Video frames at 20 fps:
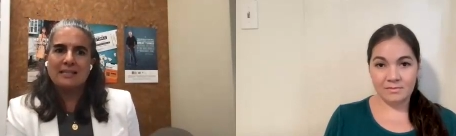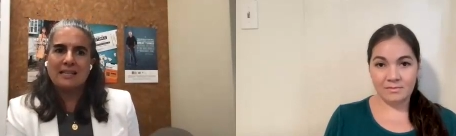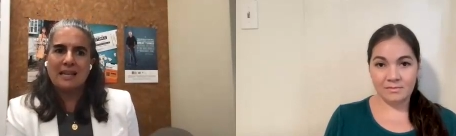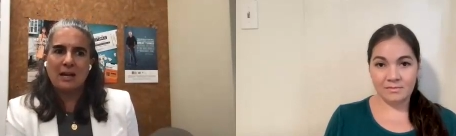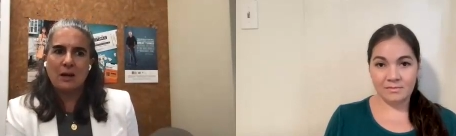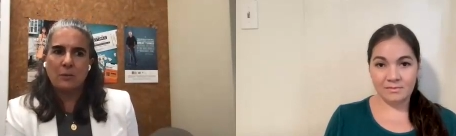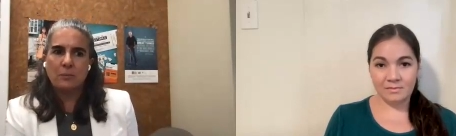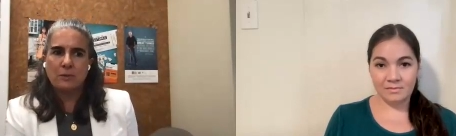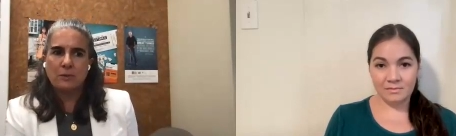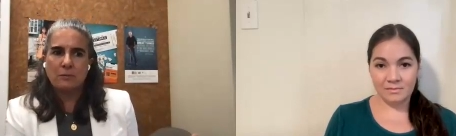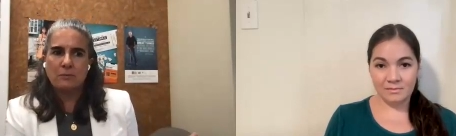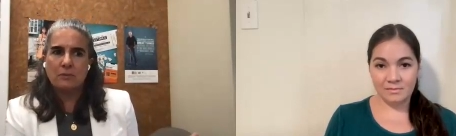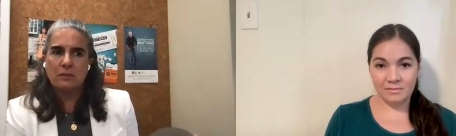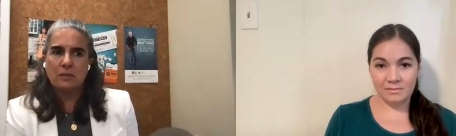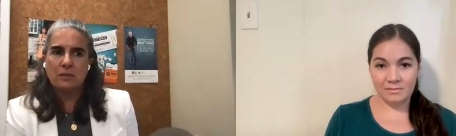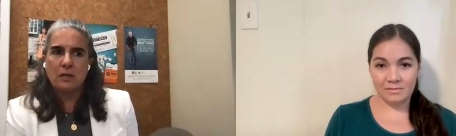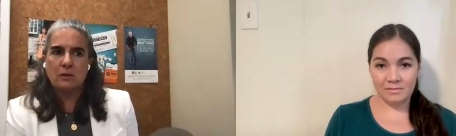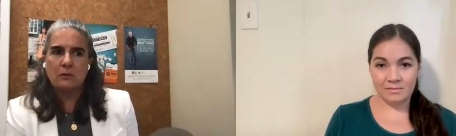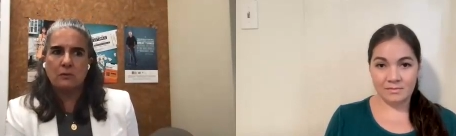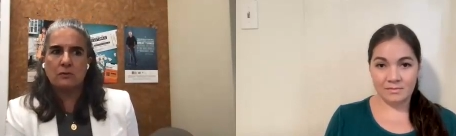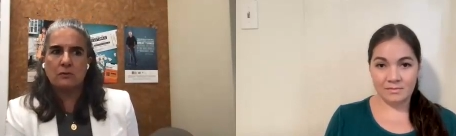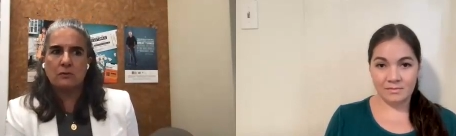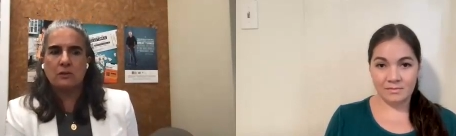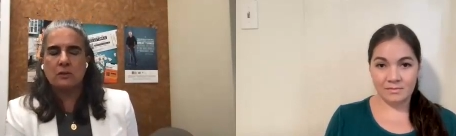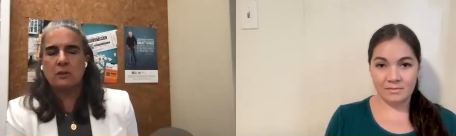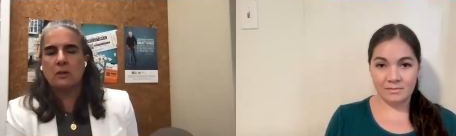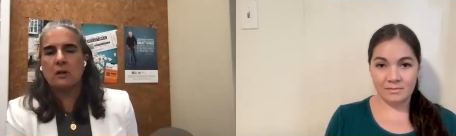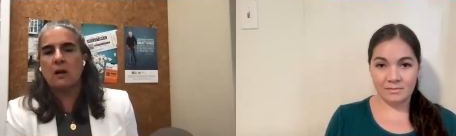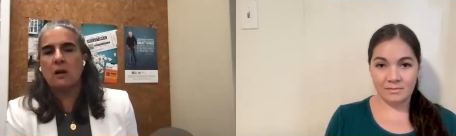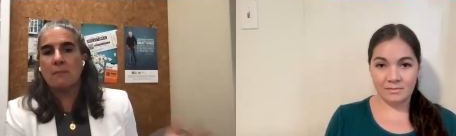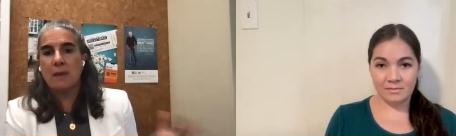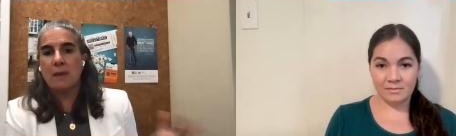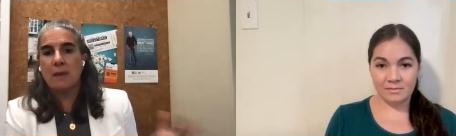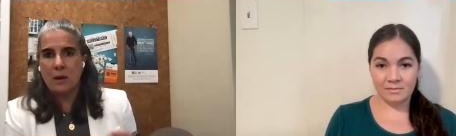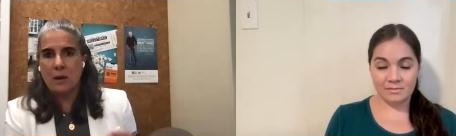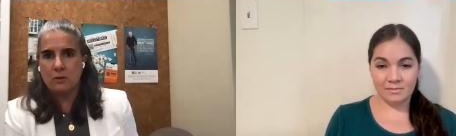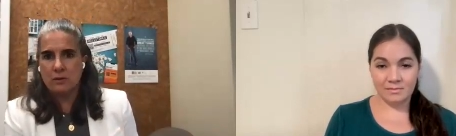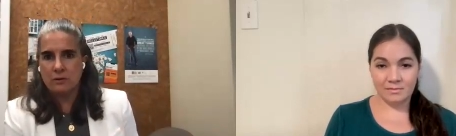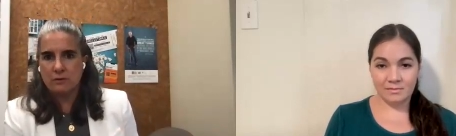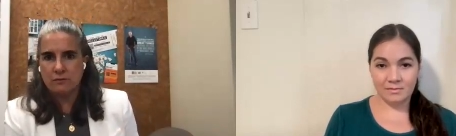Speaker 1: to help themselves come
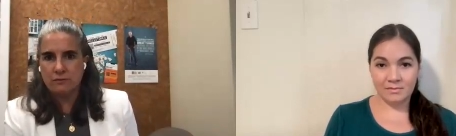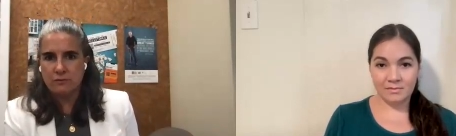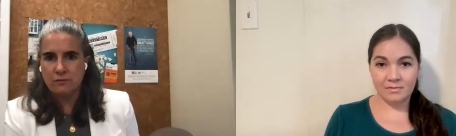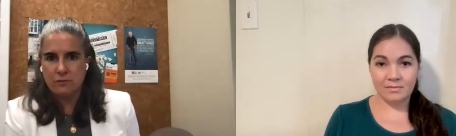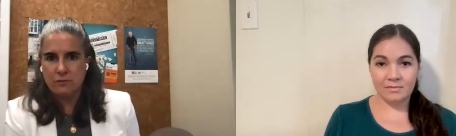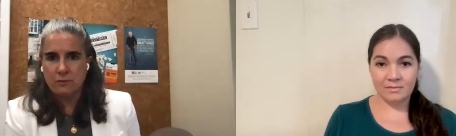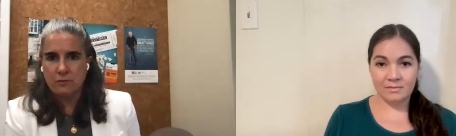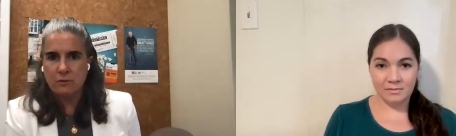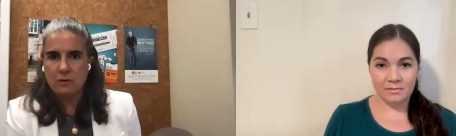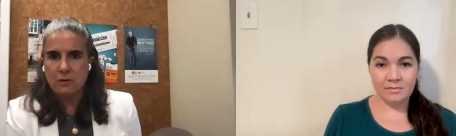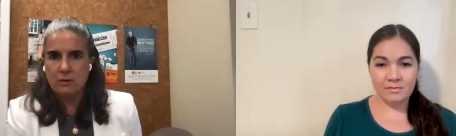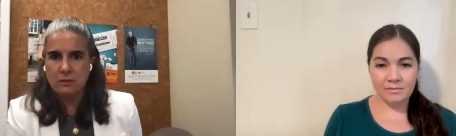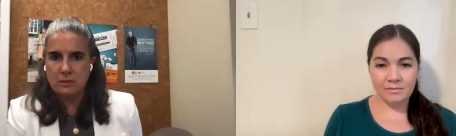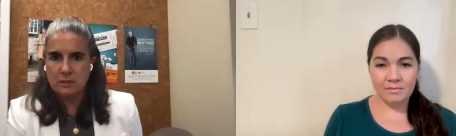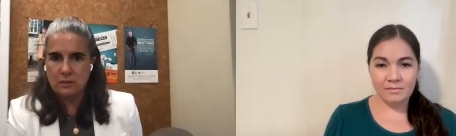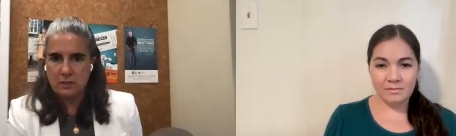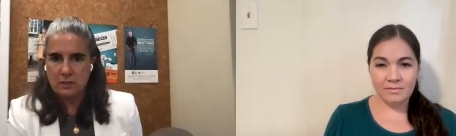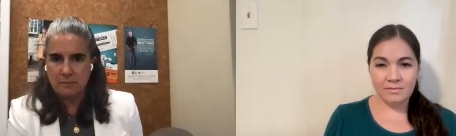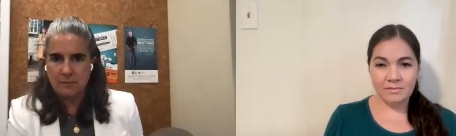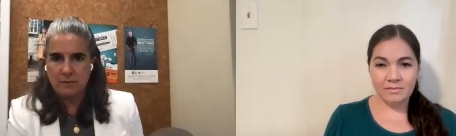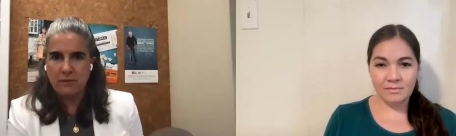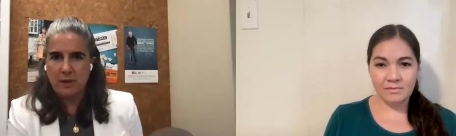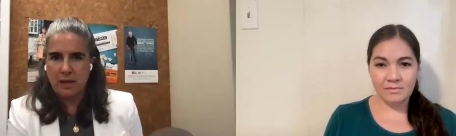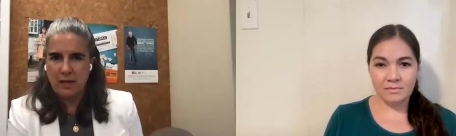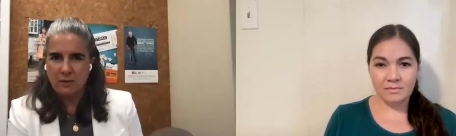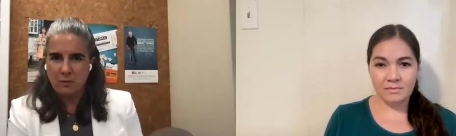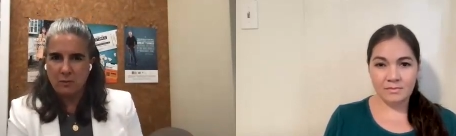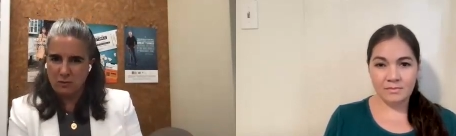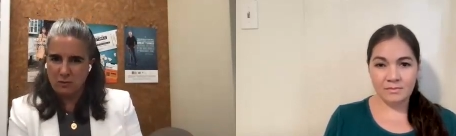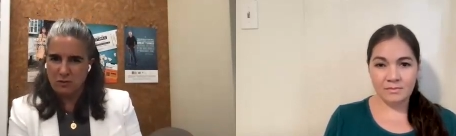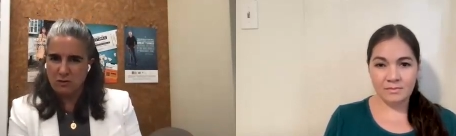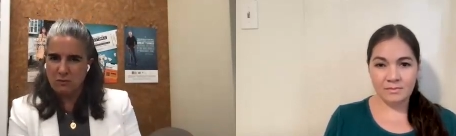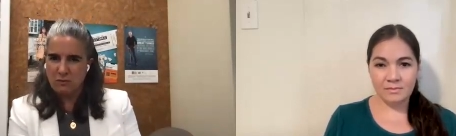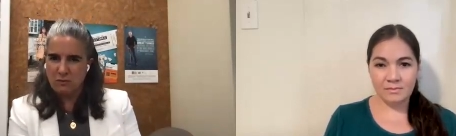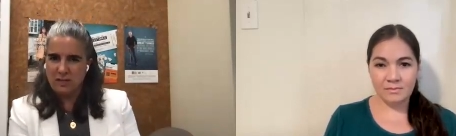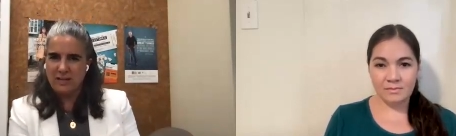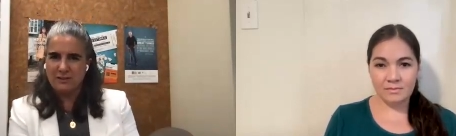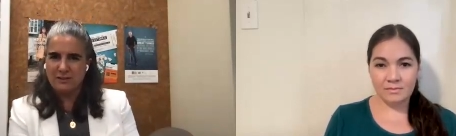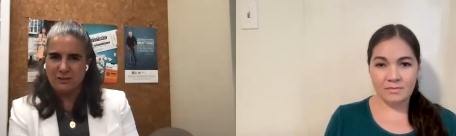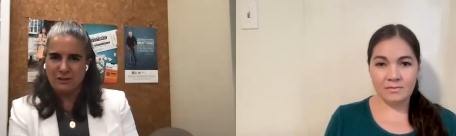out of some of that. And you
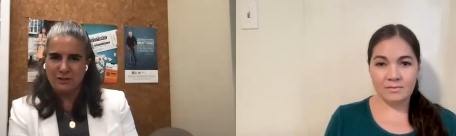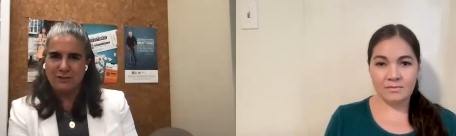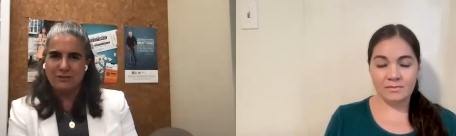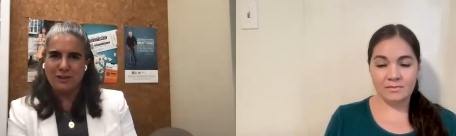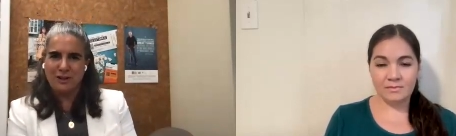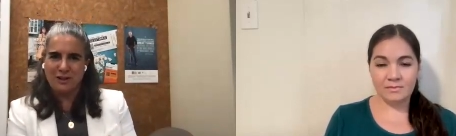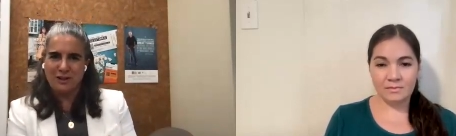and I started